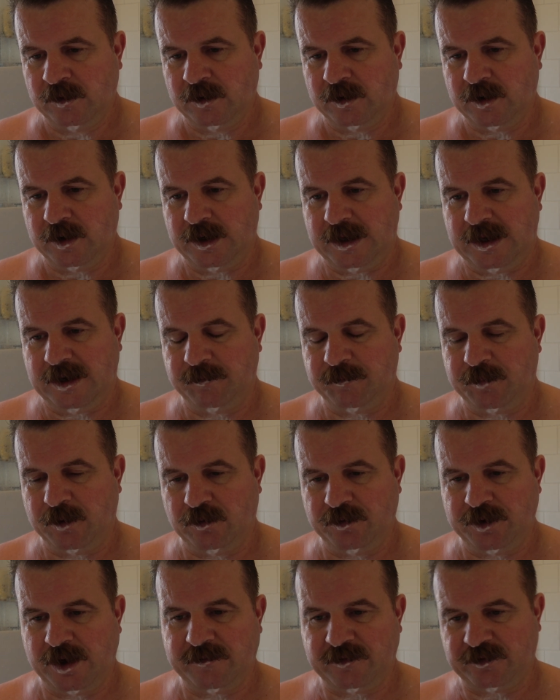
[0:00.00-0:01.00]
then but
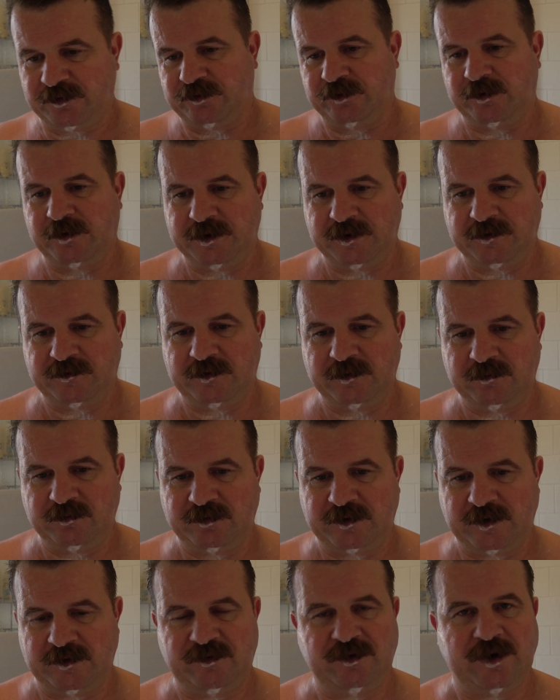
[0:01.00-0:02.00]
on the other side it still
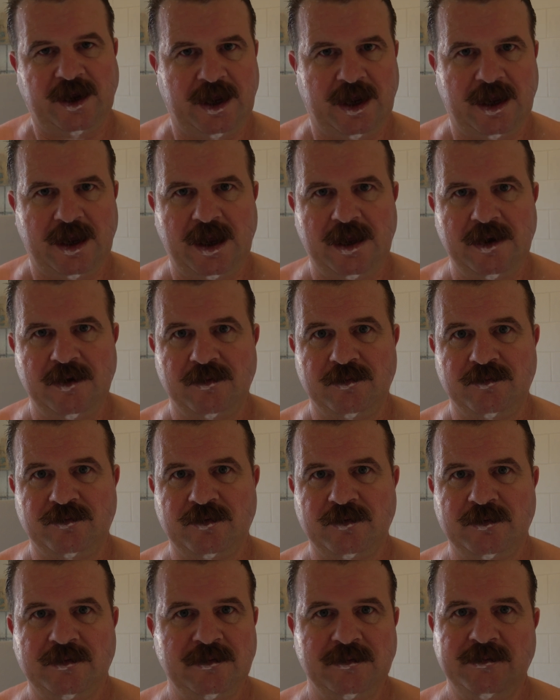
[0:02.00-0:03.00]
says J.
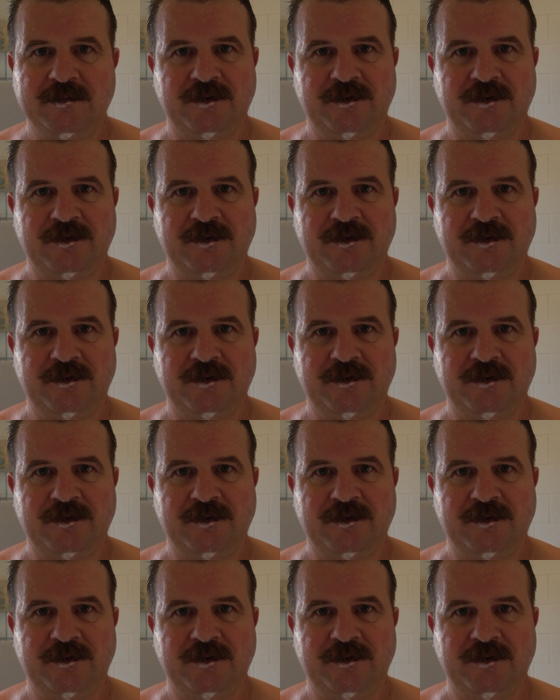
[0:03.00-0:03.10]
Hengels.